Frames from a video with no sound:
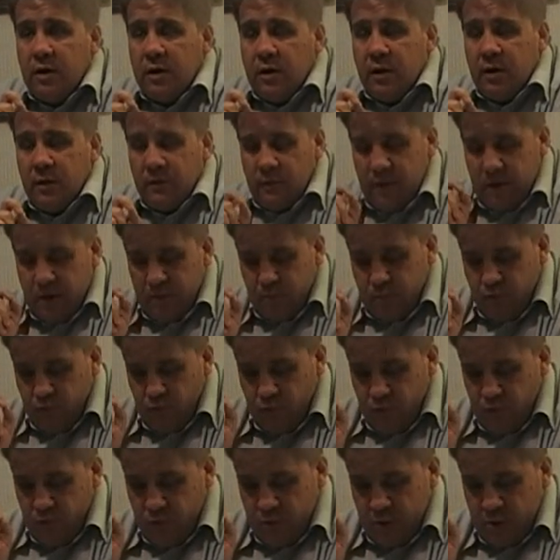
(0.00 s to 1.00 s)
if he
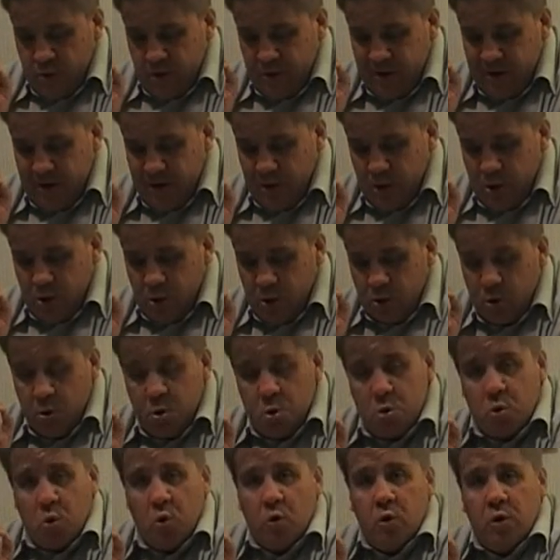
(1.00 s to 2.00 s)
brought the Injil
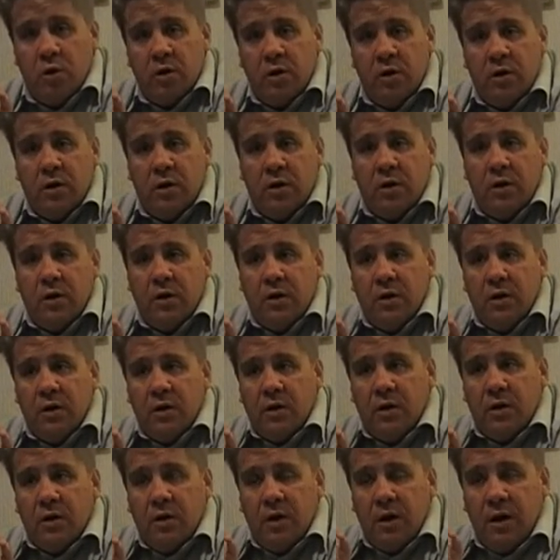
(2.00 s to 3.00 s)
and Torah,
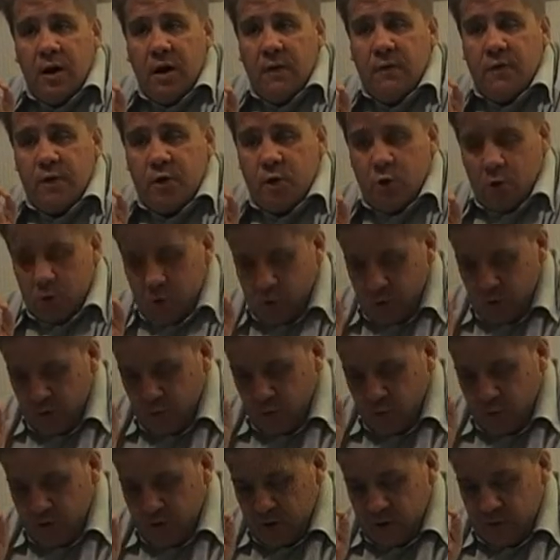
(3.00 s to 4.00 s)
have a doctrine
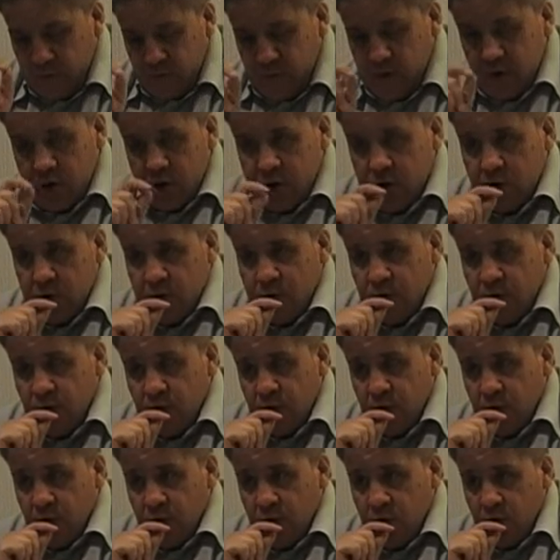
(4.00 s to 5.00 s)
of preservation
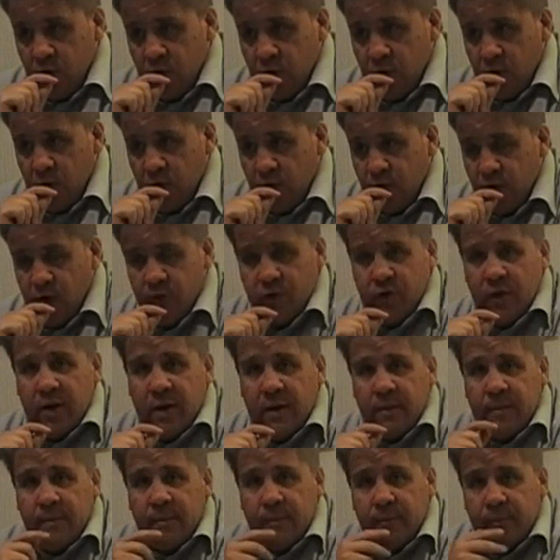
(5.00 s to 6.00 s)
for
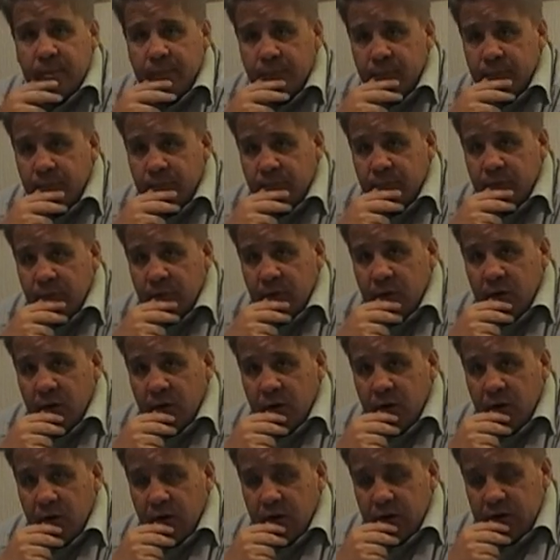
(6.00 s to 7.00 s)
them?
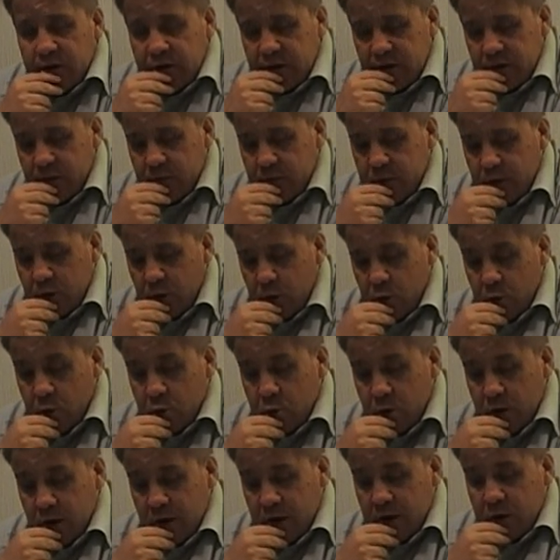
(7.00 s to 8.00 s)
It seems a
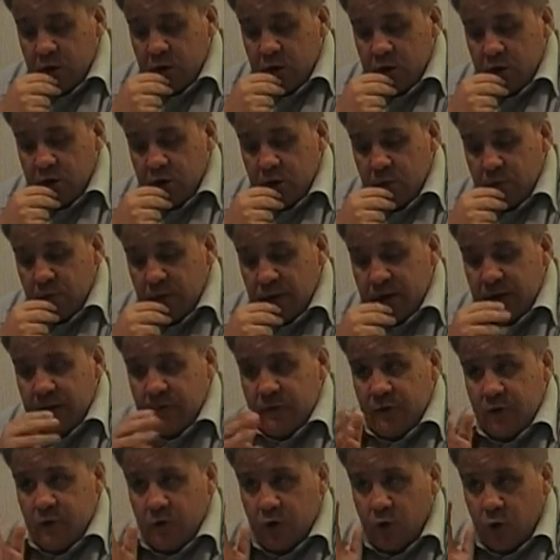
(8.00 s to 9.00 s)
contradiction to
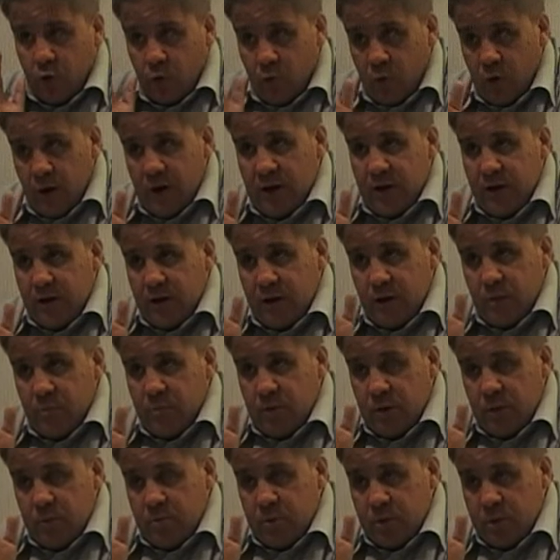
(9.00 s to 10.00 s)
believe that the Quran can
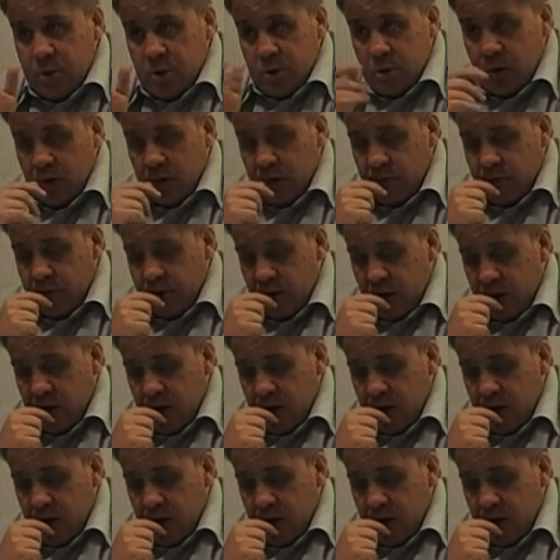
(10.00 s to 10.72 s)
be preserved,